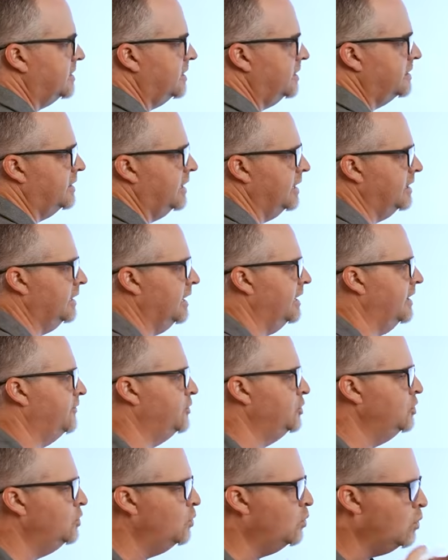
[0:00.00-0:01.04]
the thing that if
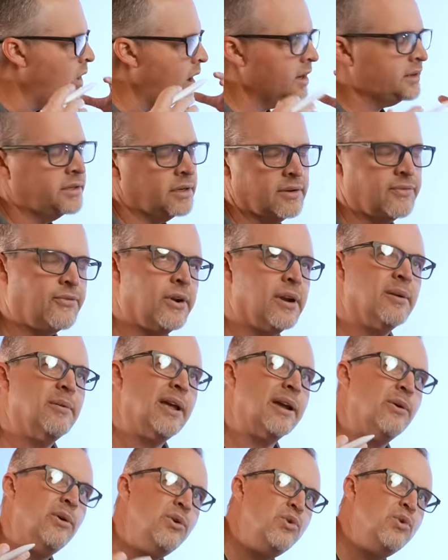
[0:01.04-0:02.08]
you want to,
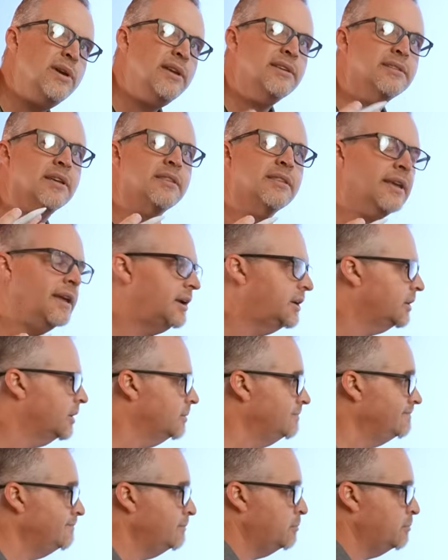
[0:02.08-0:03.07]
like, who is a thinker?